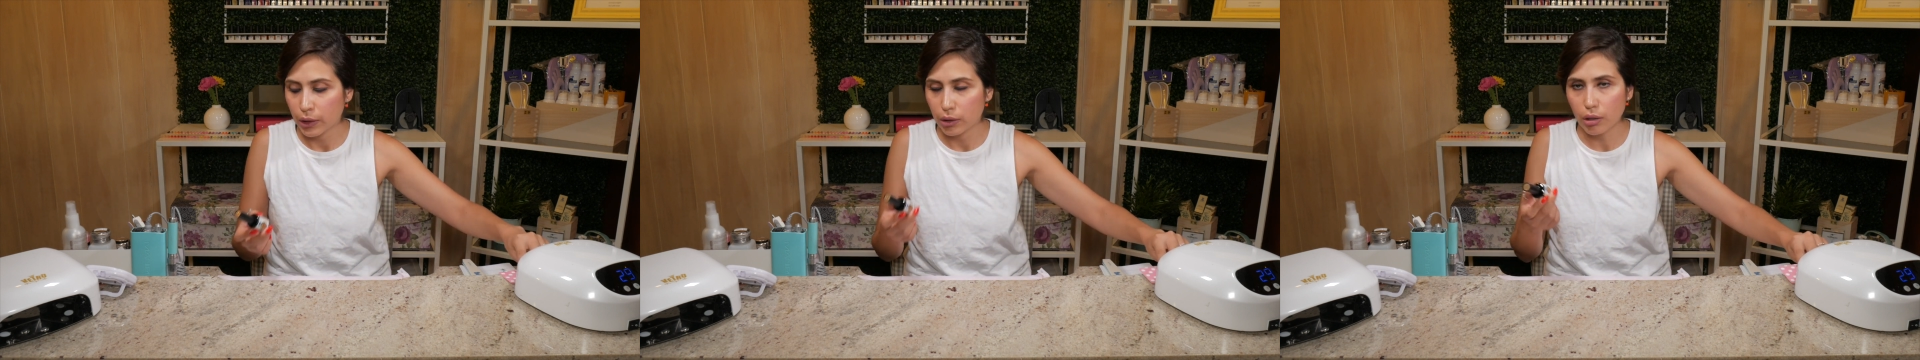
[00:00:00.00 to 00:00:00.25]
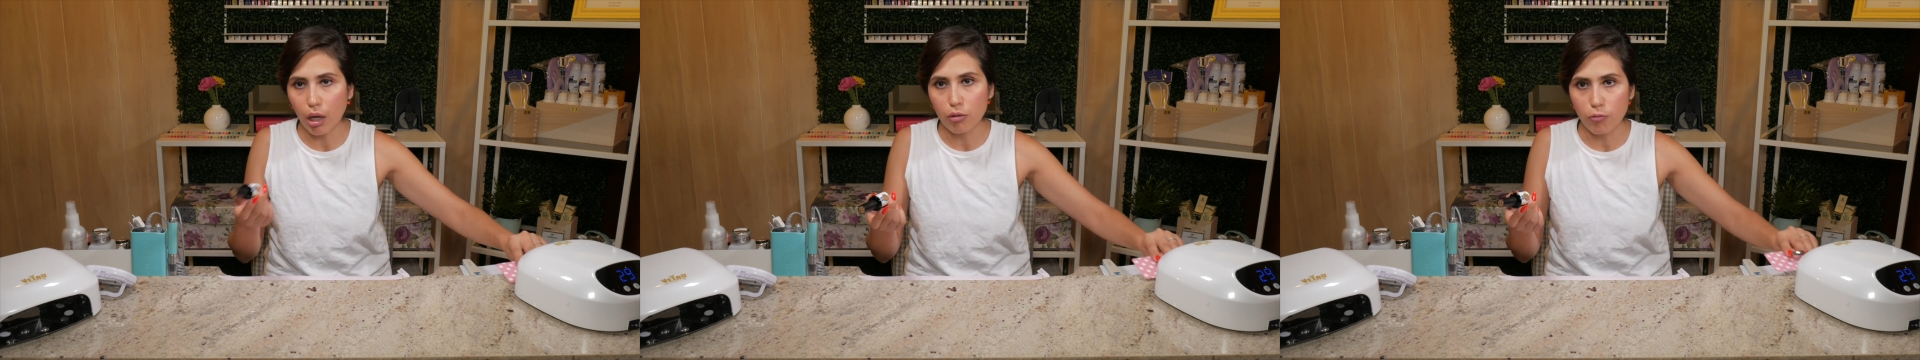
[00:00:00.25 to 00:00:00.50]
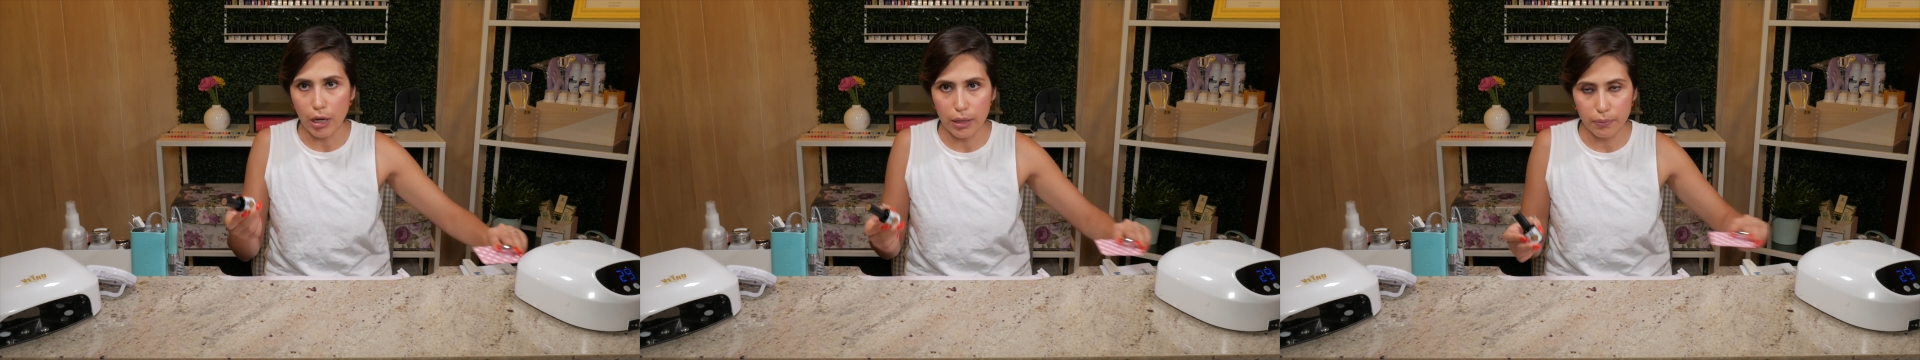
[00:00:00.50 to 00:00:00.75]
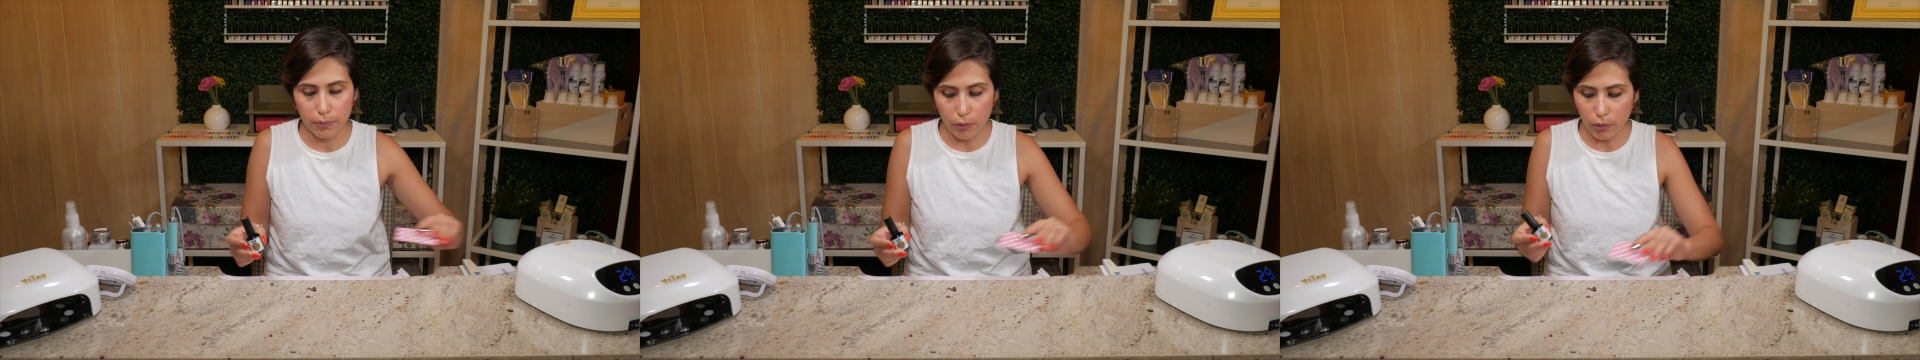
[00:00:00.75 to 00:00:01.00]

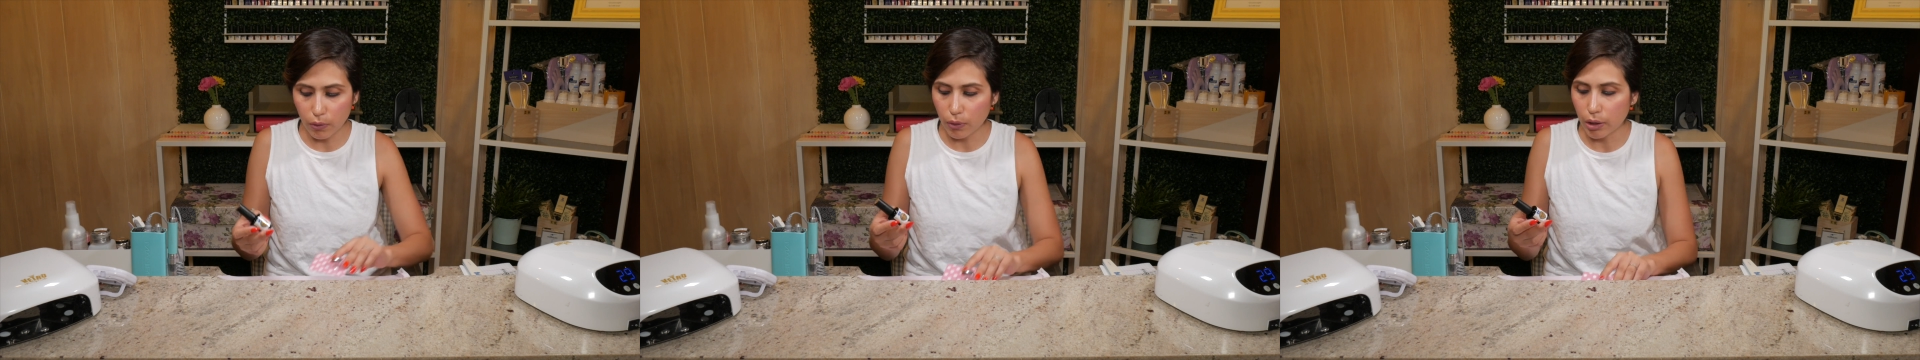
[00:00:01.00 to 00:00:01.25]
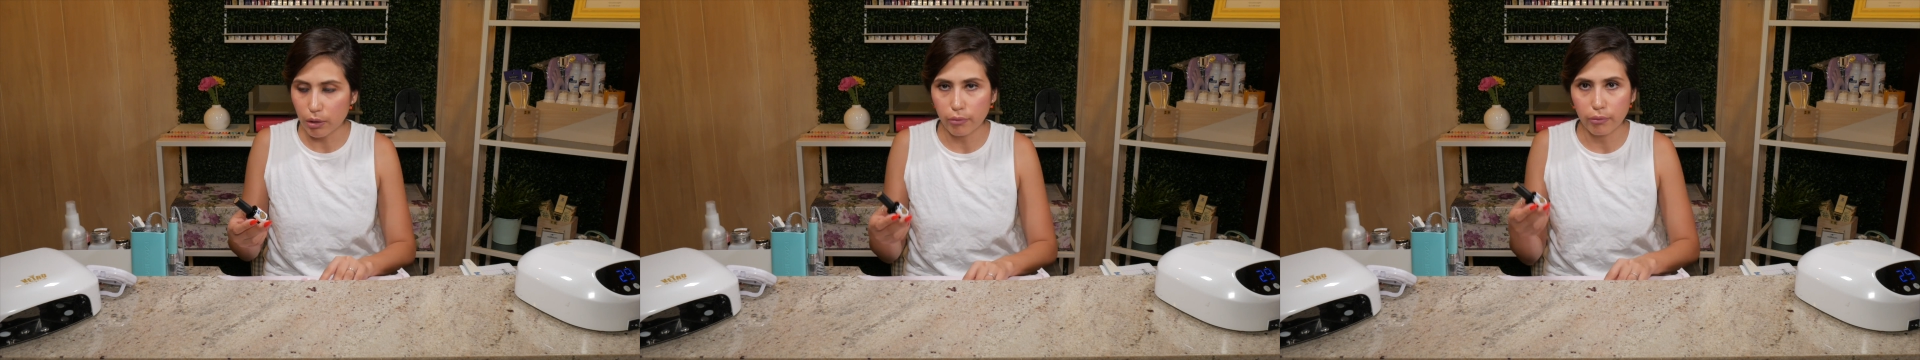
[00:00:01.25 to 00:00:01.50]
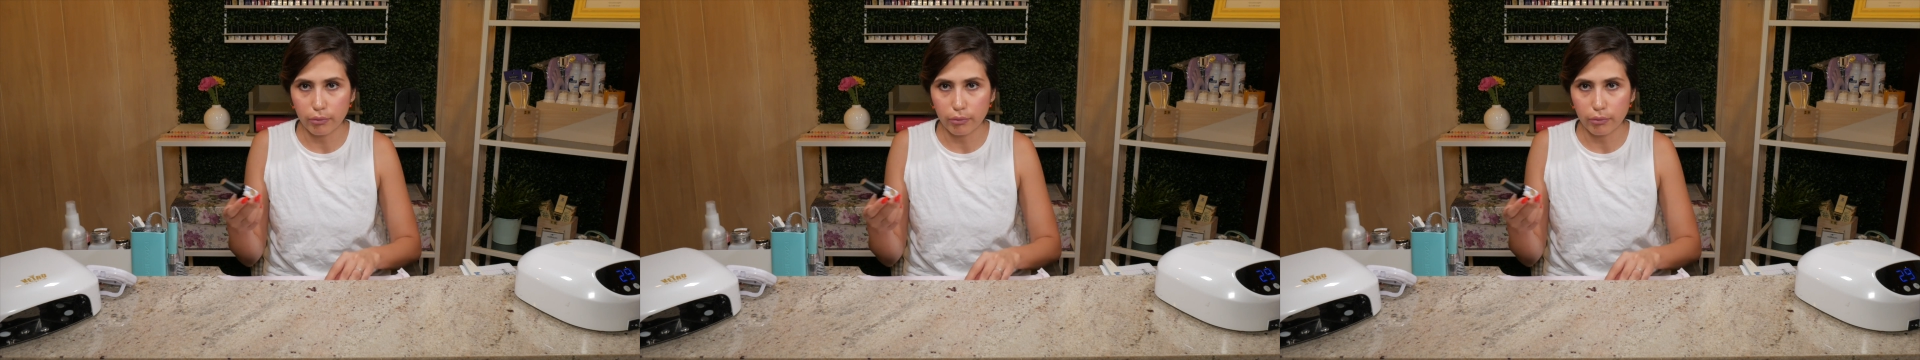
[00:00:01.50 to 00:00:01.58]
non-wipe or